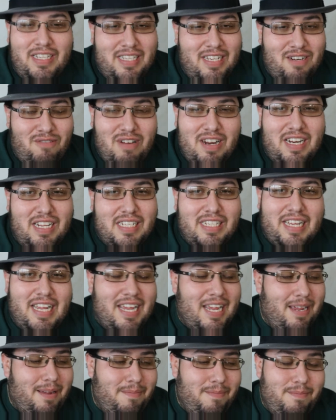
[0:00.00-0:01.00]
is the greatest
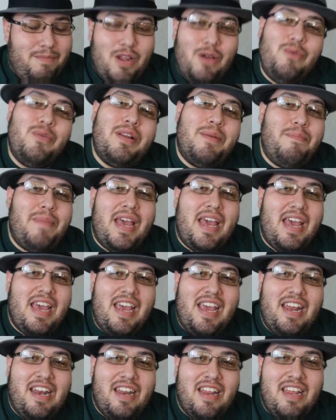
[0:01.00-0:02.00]
game known to
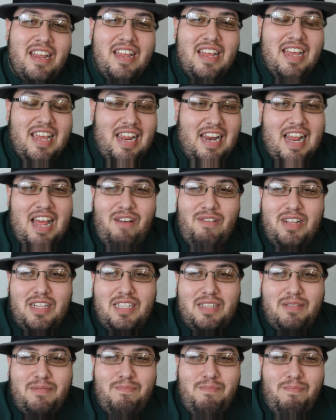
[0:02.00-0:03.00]
man, and how
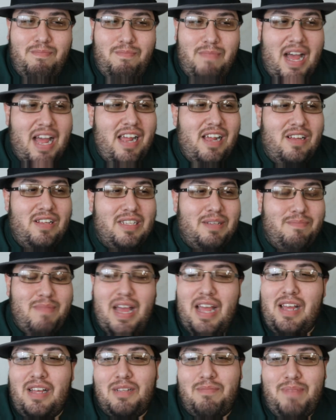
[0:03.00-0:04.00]
it's miles and
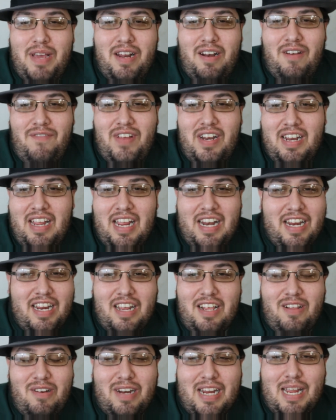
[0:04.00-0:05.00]
miles better than
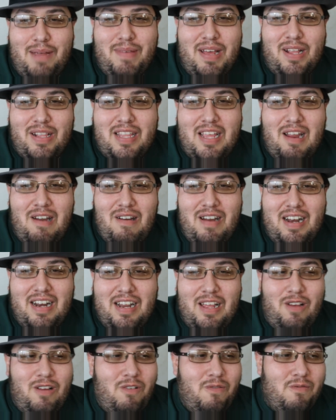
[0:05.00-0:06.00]
any other game out there, and
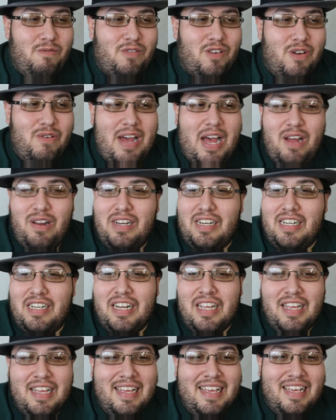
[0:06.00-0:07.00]
they'll go out
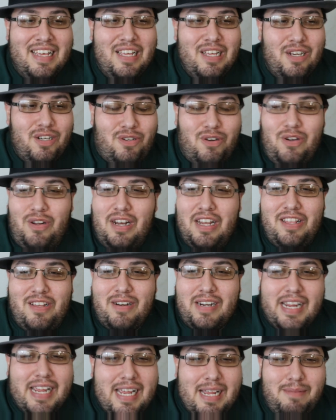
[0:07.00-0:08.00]
and troll
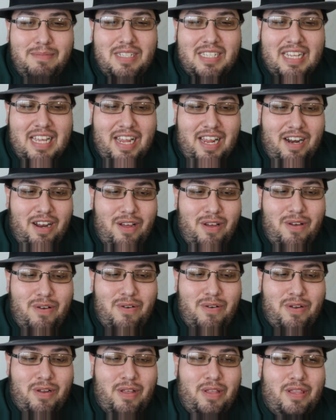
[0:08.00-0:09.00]
other games saying,
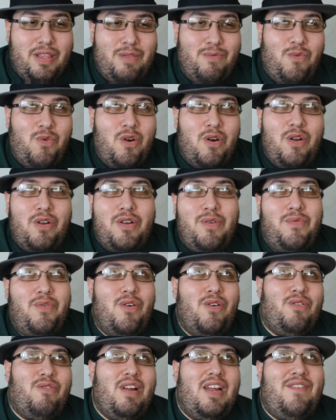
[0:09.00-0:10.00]
oh, World of
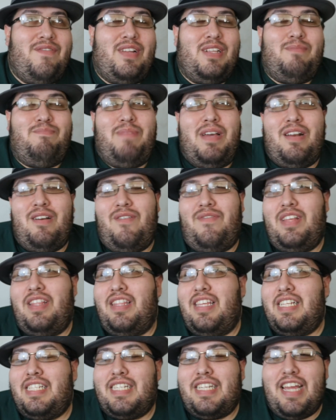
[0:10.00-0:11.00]
Warcraft is better
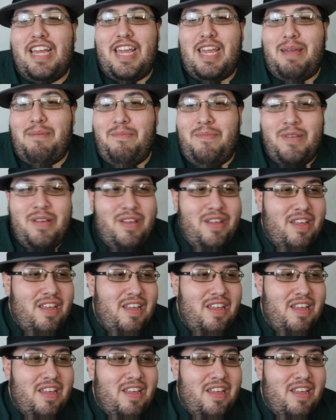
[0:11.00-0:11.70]
than this game,